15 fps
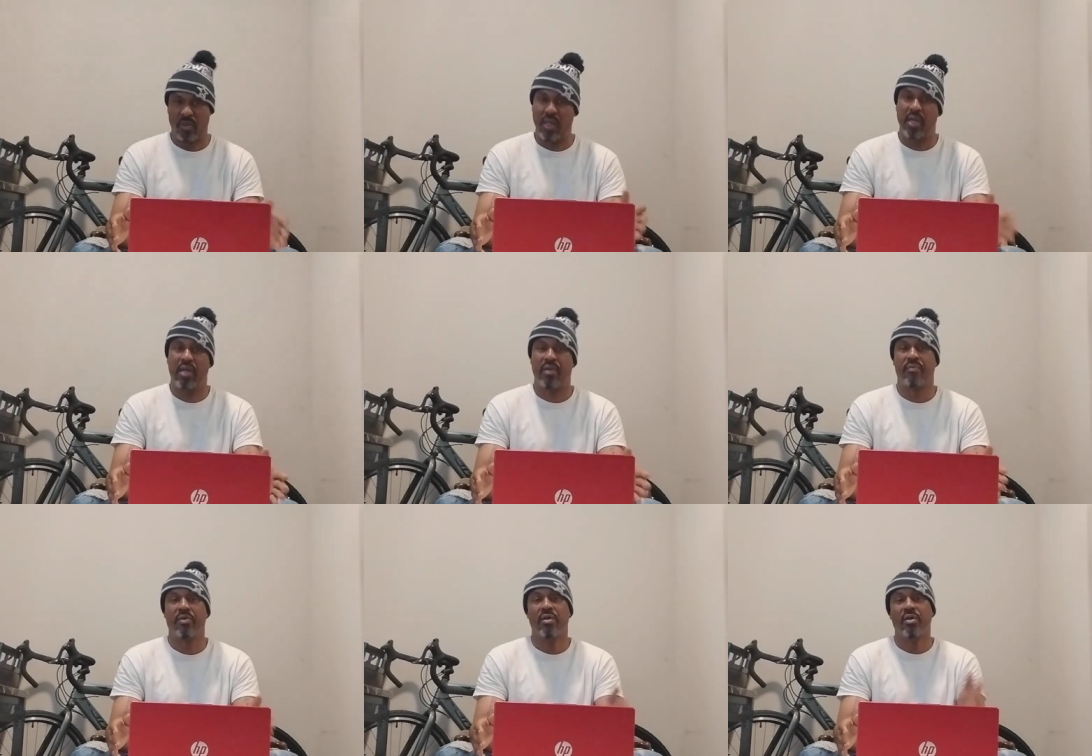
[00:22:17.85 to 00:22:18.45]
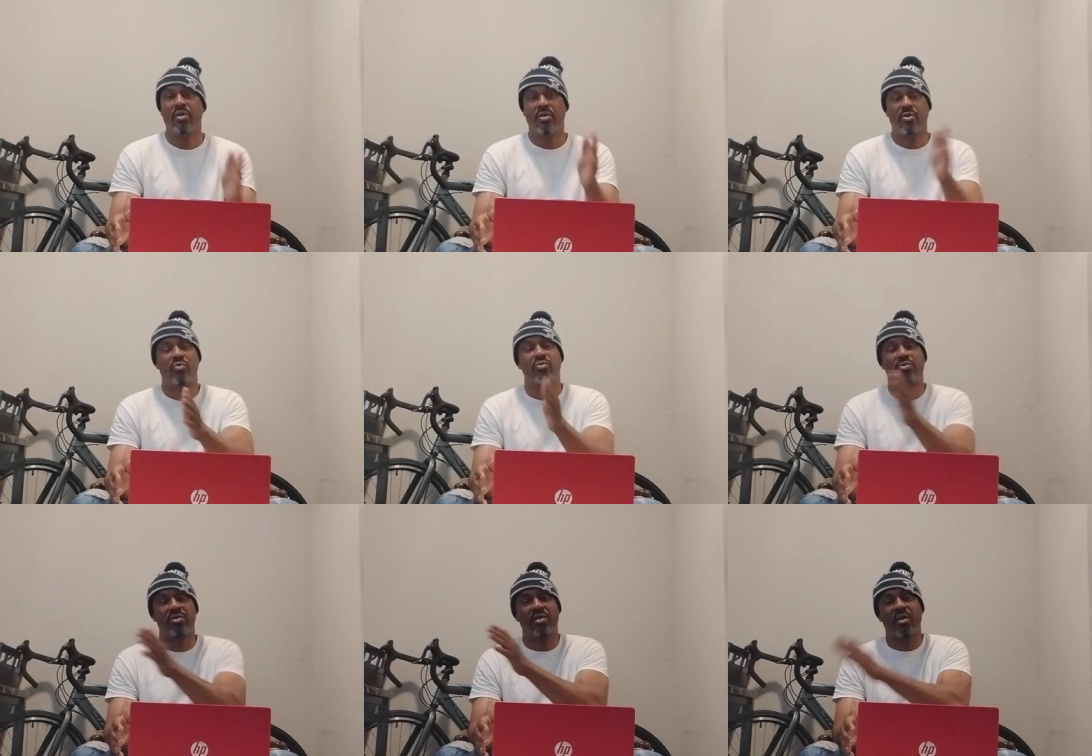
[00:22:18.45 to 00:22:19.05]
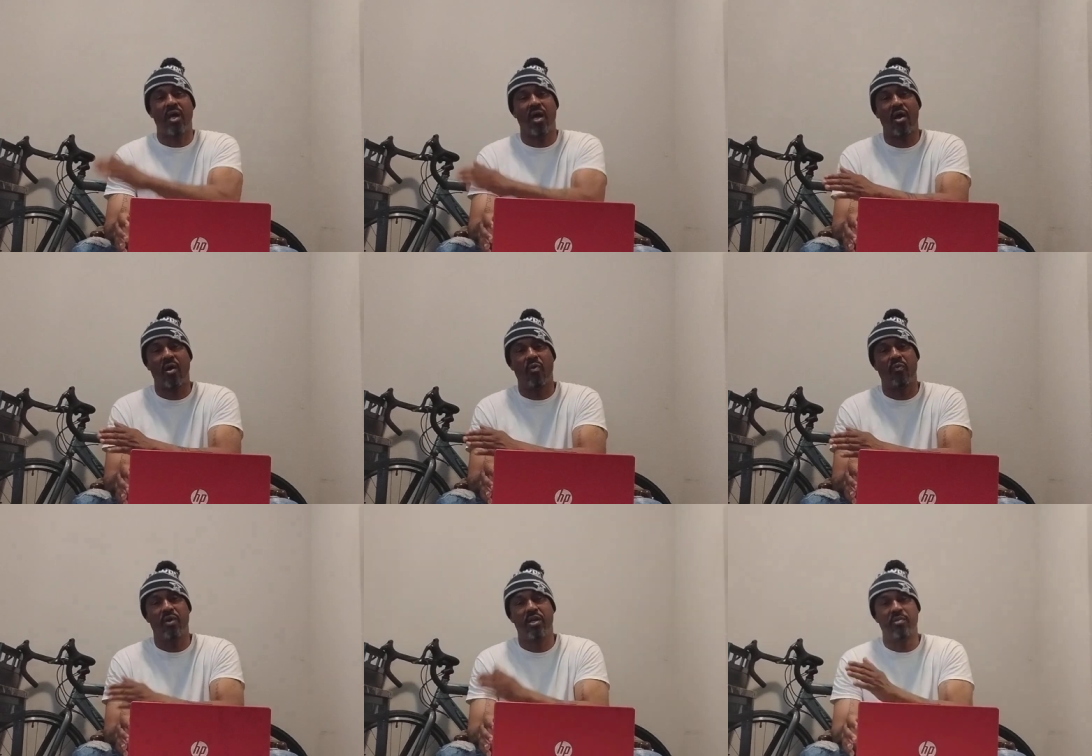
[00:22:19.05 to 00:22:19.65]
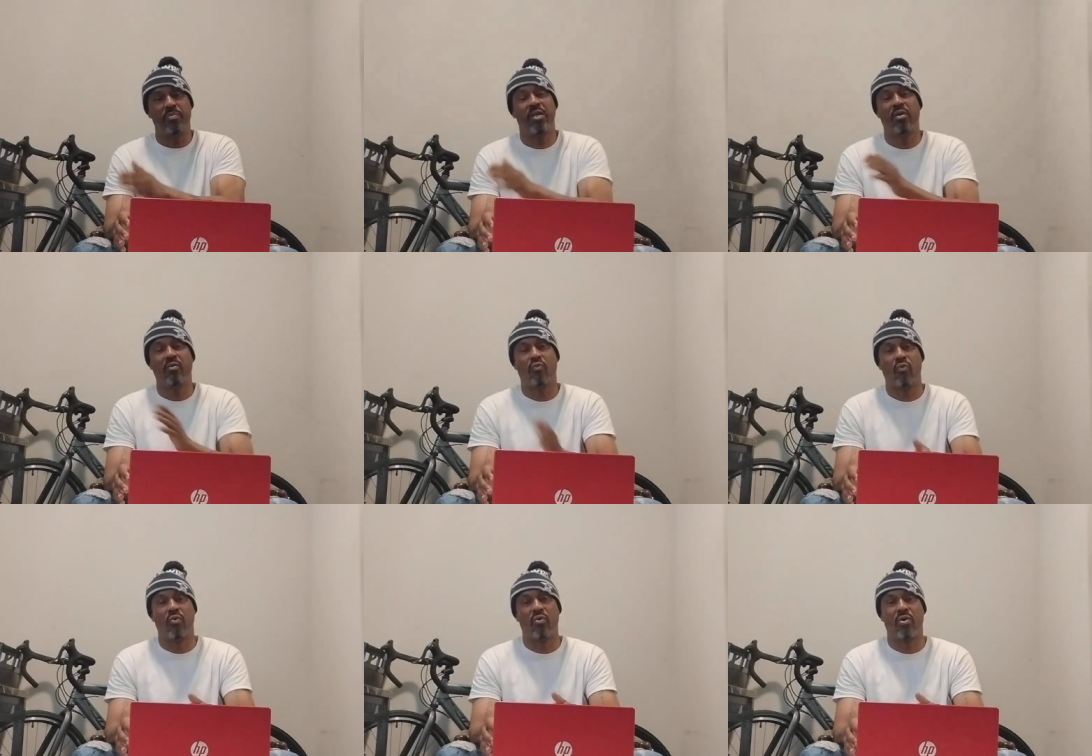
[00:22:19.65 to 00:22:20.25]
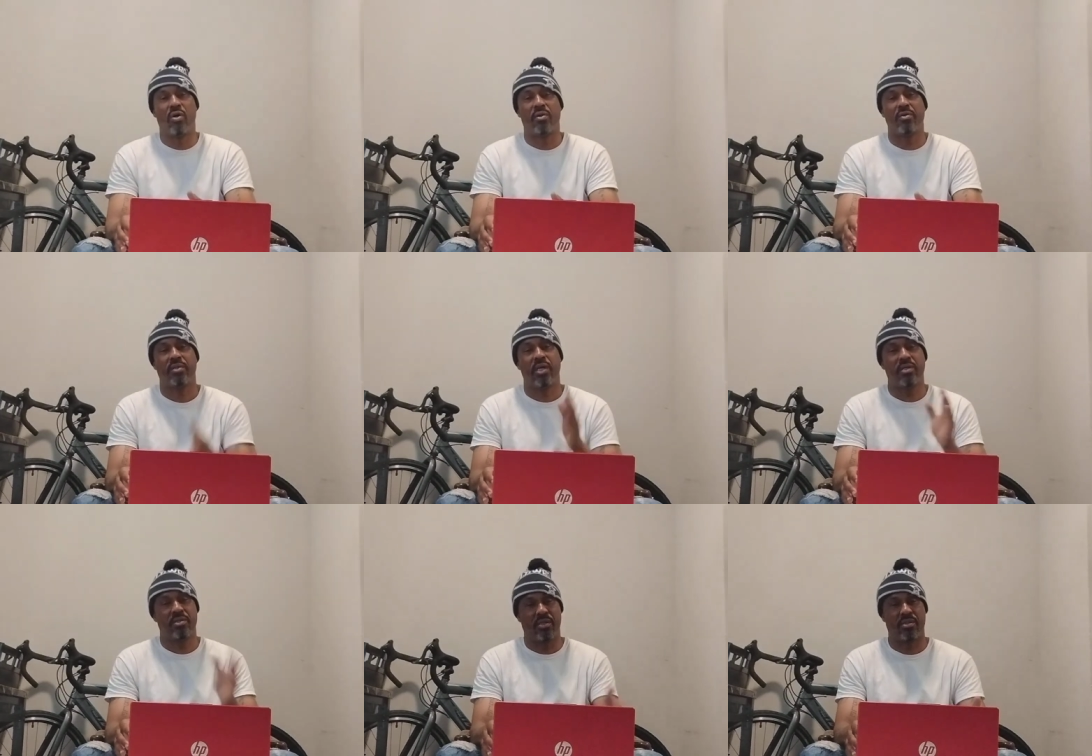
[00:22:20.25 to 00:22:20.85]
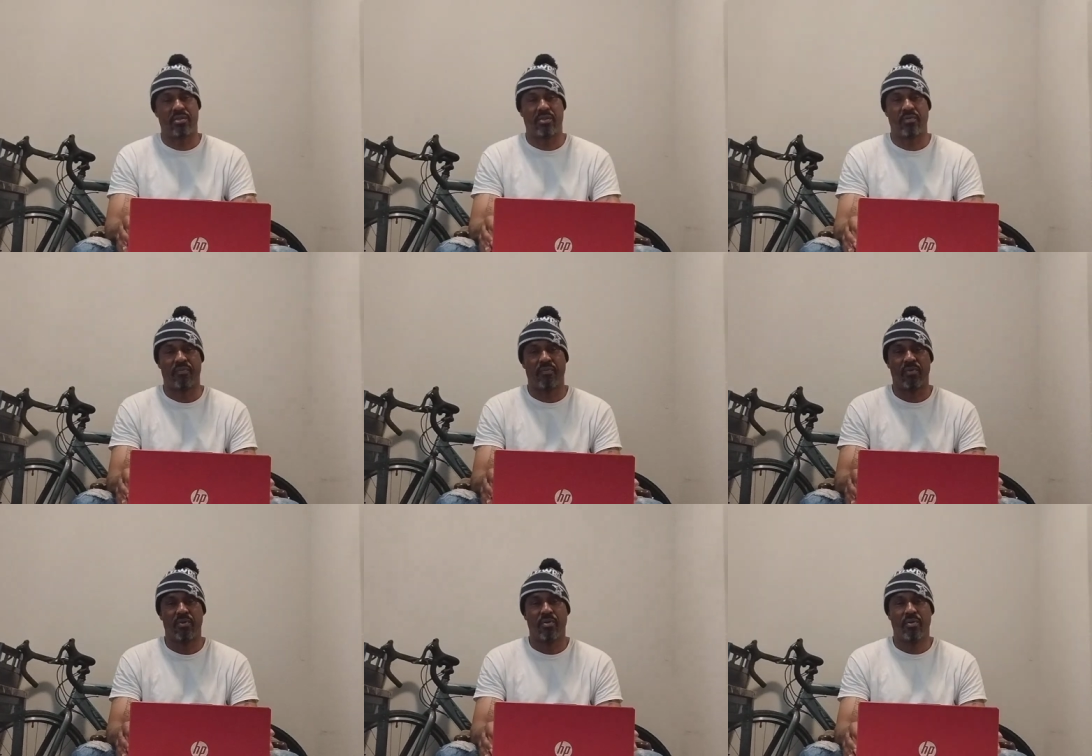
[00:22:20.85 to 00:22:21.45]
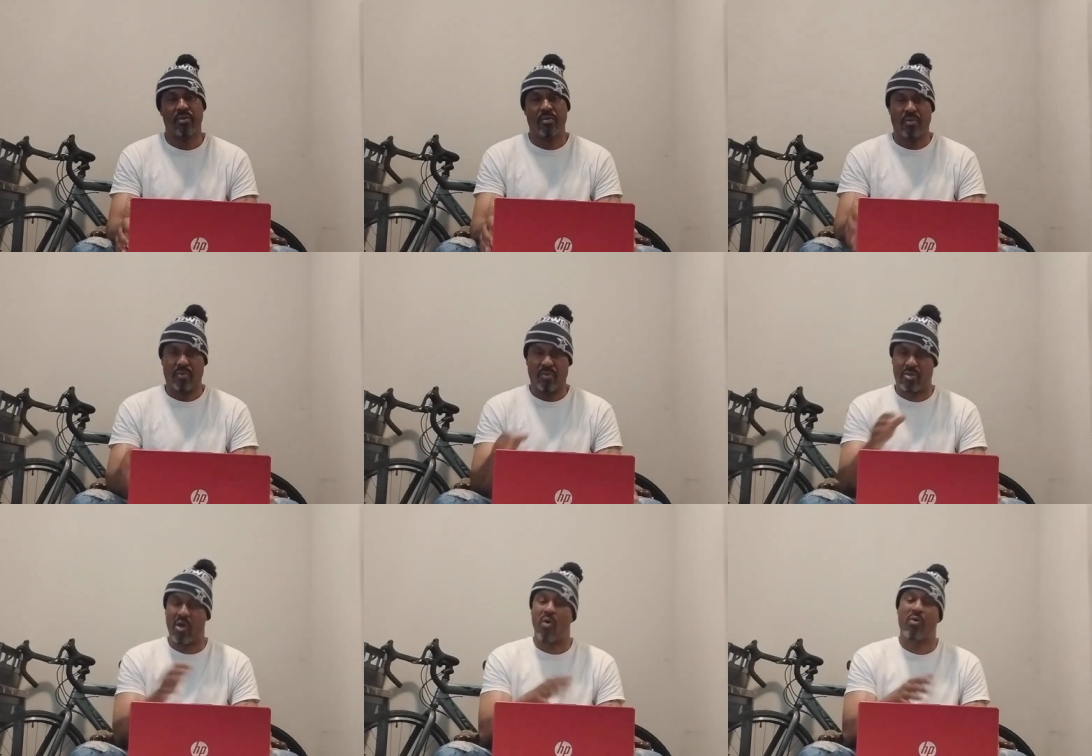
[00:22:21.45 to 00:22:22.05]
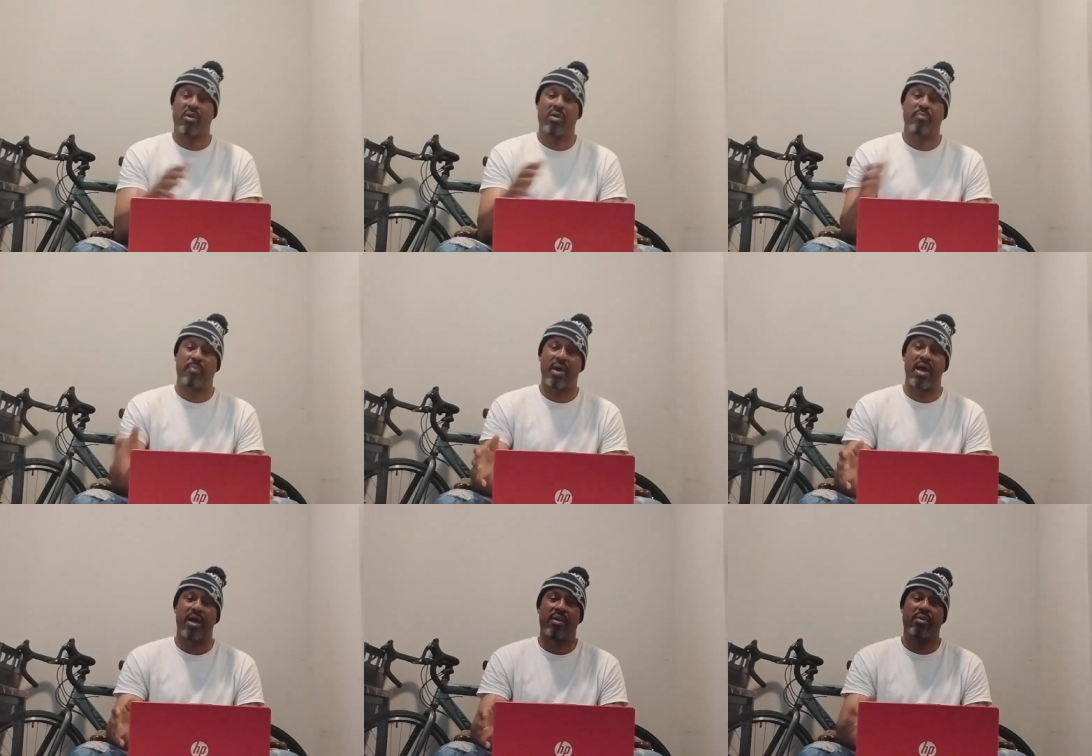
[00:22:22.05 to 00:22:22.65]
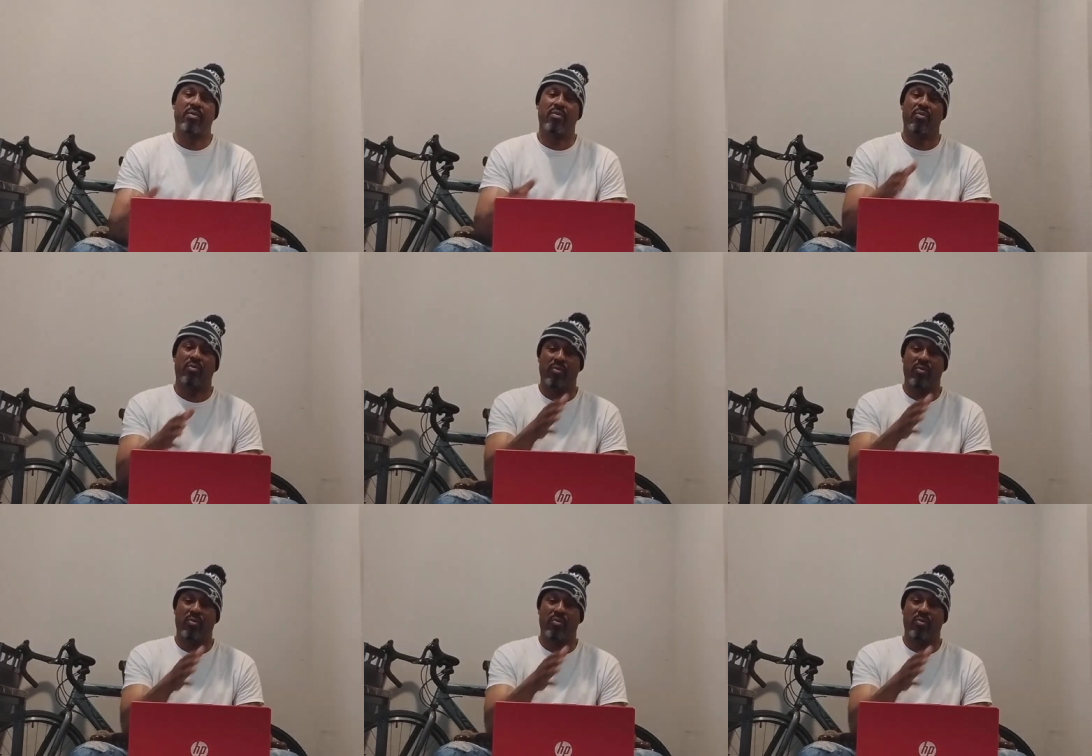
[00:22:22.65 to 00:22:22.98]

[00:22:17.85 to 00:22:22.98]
And you shouldn't always be the one that just talking about